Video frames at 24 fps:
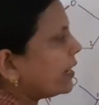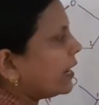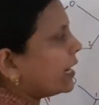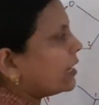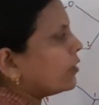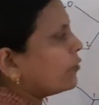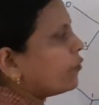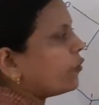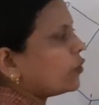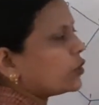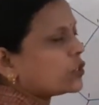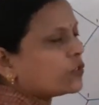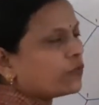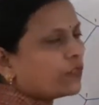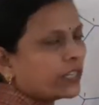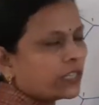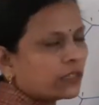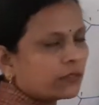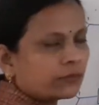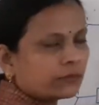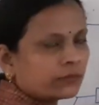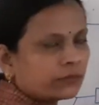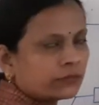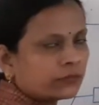and phosphate.
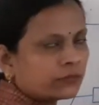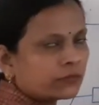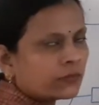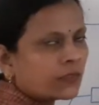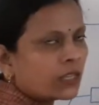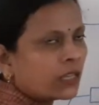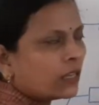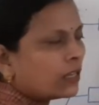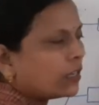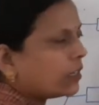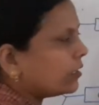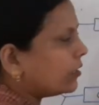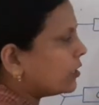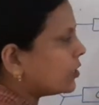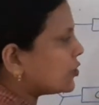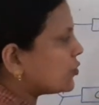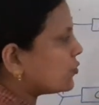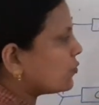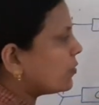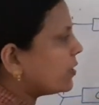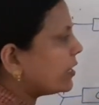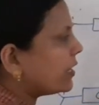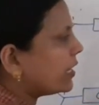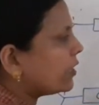The
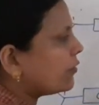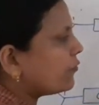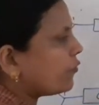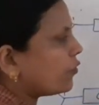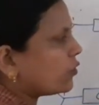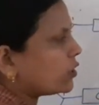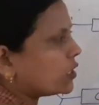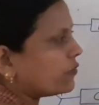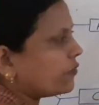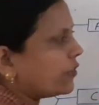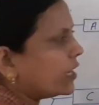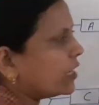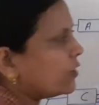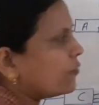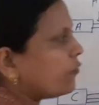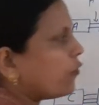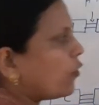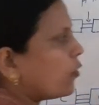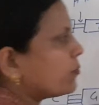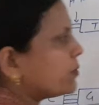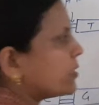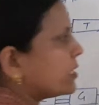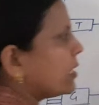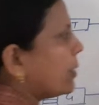sugar and phosphate
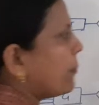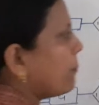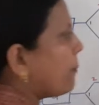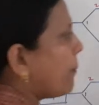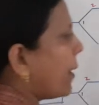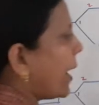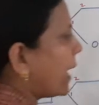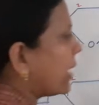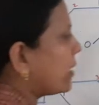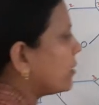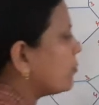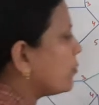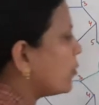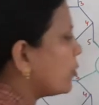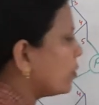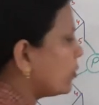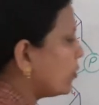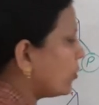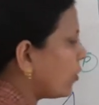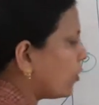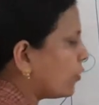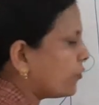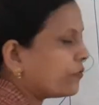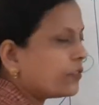forms the
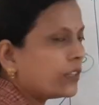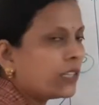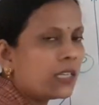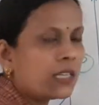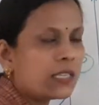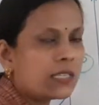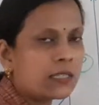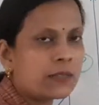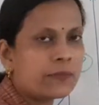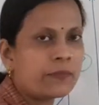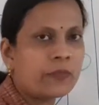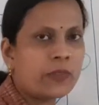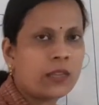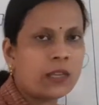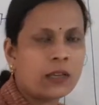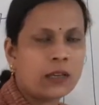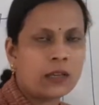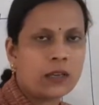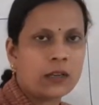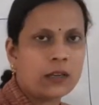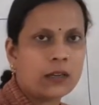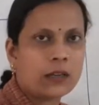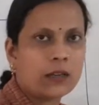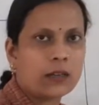backbone of this
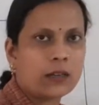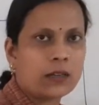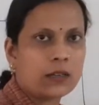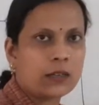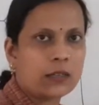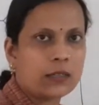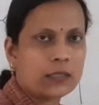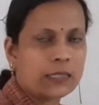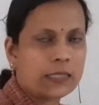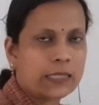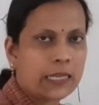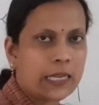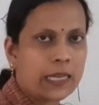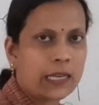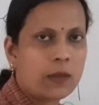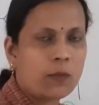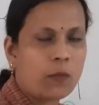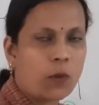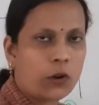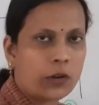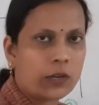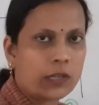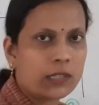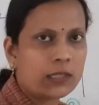DNA
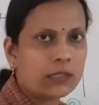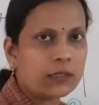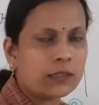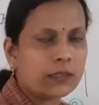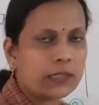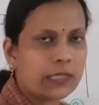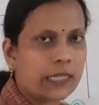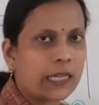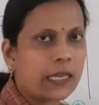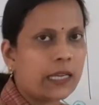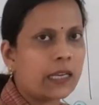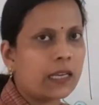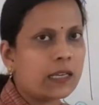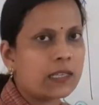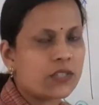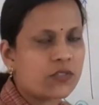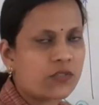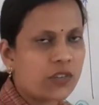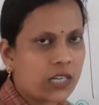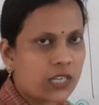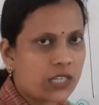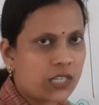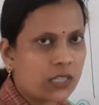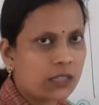model, DNA
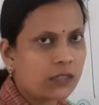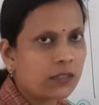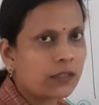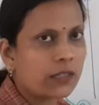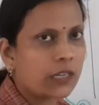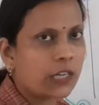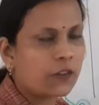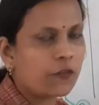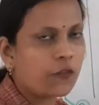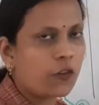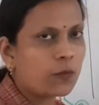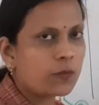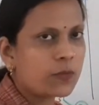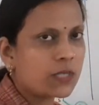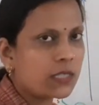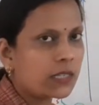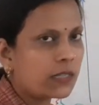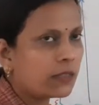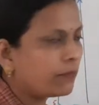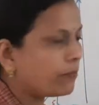structure. It forms the